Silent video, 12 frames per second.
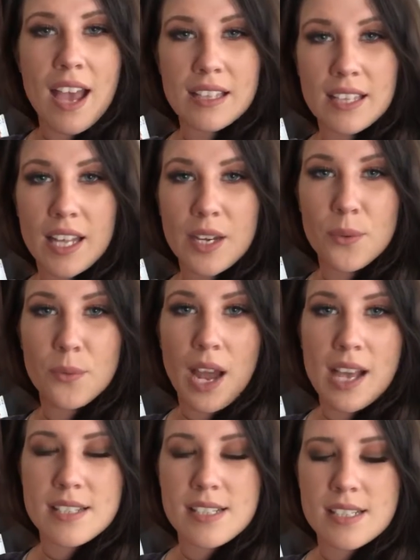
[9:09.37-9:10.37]
and let it
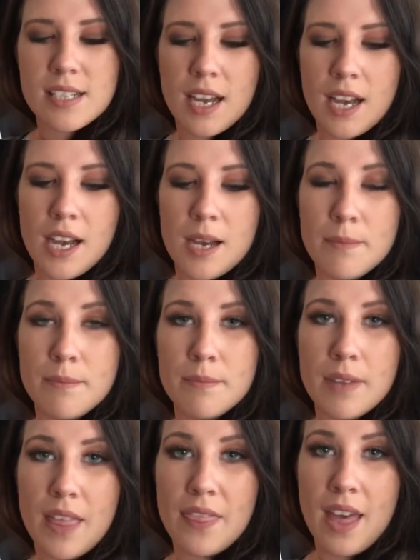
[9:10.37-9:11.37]
rest. Um,
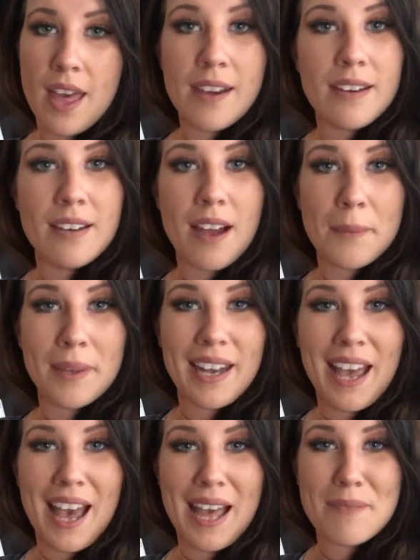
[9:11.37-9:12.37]
and then I'm
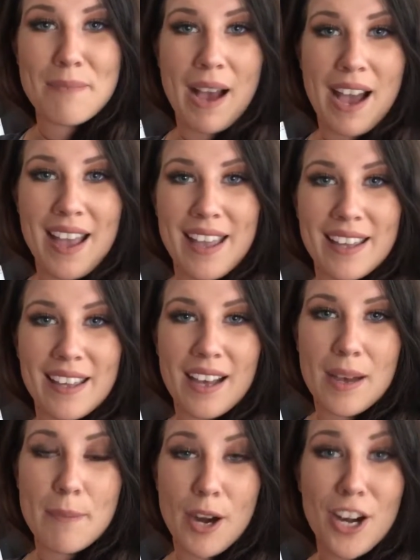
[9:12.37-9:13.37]
gonna add my
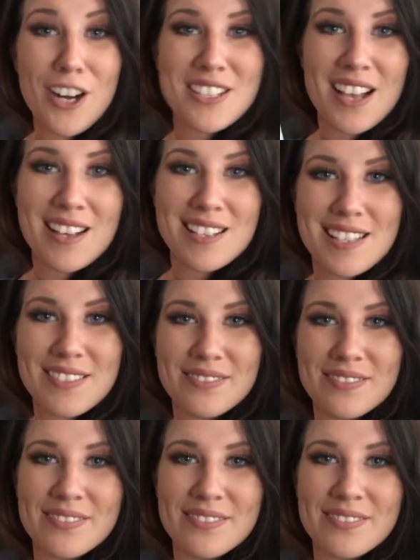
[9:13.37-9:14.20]
uh, marinara sauce.